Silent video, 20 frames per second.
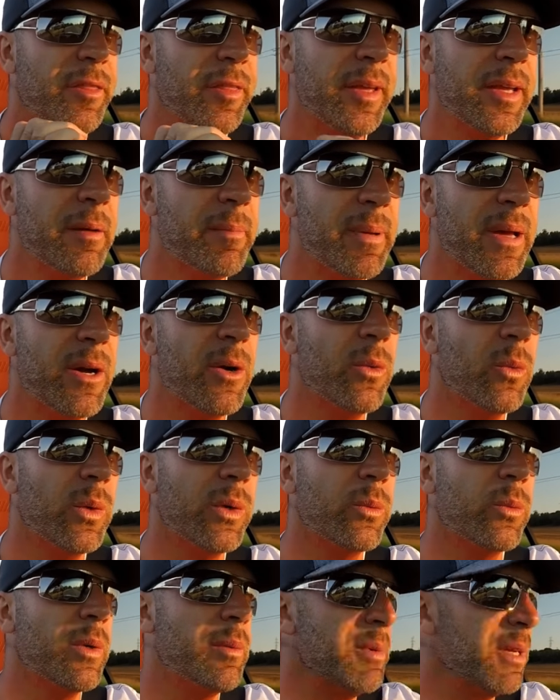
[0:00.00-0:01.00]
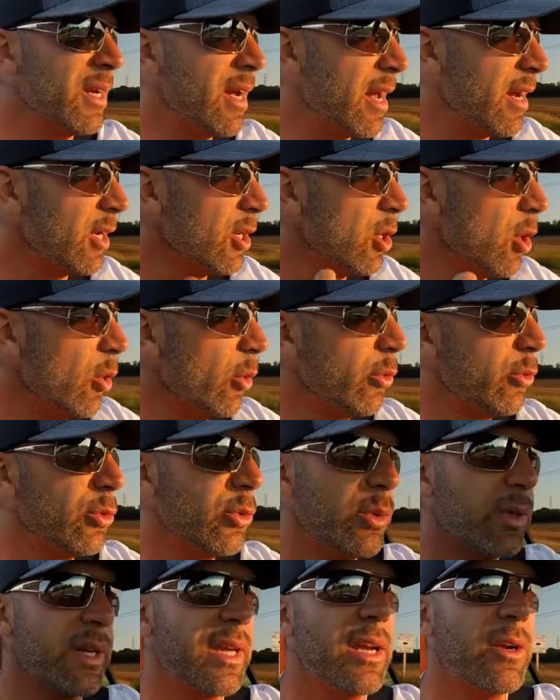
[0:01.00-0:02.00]
Think about what women got to go
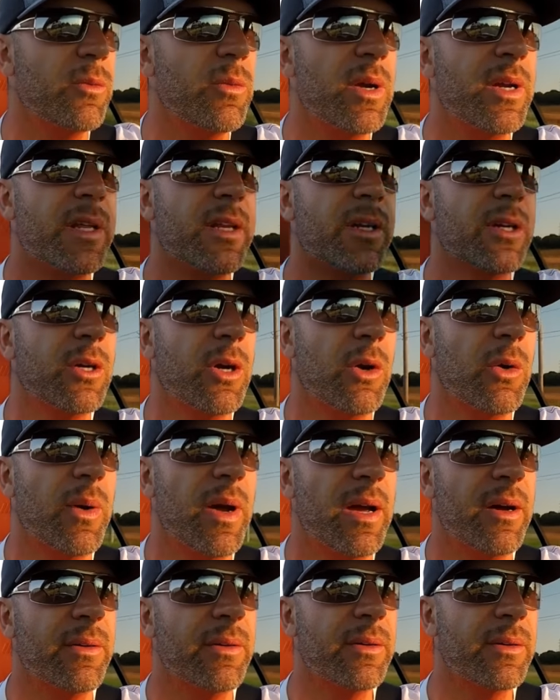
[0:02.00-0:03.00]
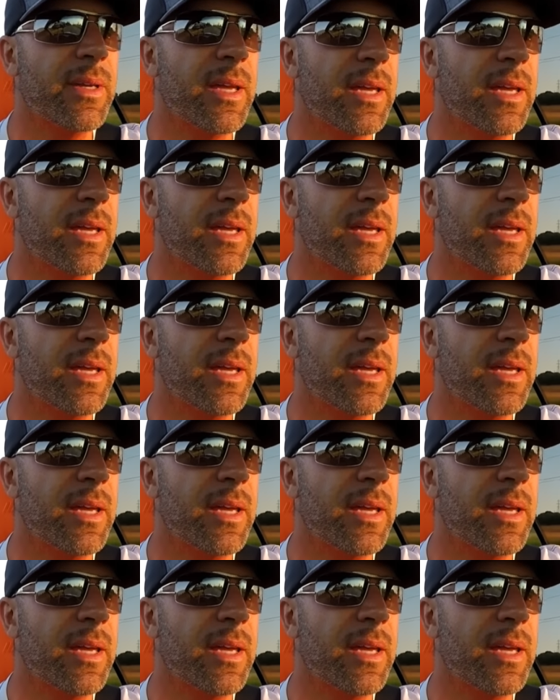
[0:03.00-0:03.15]
through to get ready to go out.